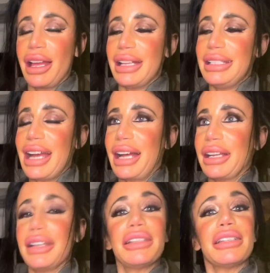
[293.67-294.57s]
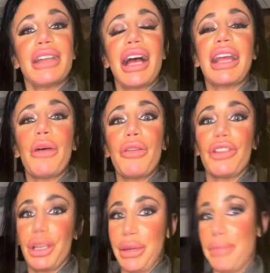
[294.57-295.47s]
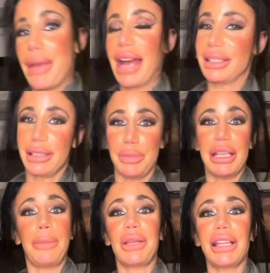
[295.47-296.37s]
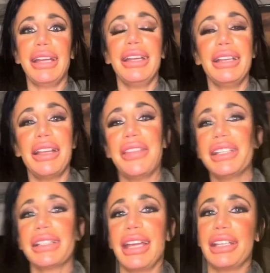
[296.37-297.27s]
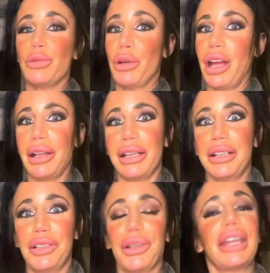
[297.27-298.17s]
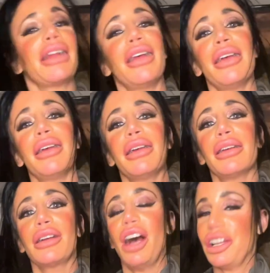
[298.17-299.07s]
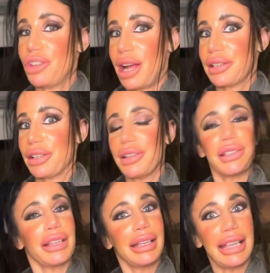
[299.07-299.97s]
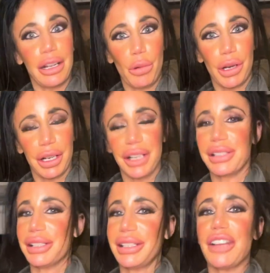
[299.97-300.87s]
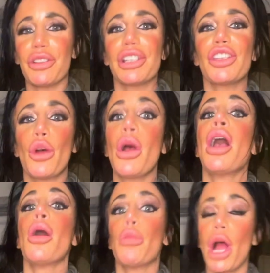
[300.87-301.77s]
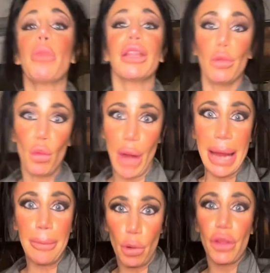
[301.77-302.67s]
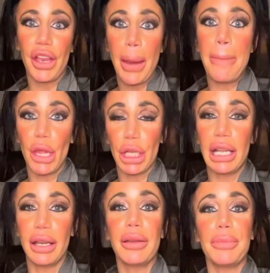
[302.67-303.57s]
data does not, however, it can be mass manipulated. And in this case, we're not including contractors, gig workers, etc. So probably way more than 1 million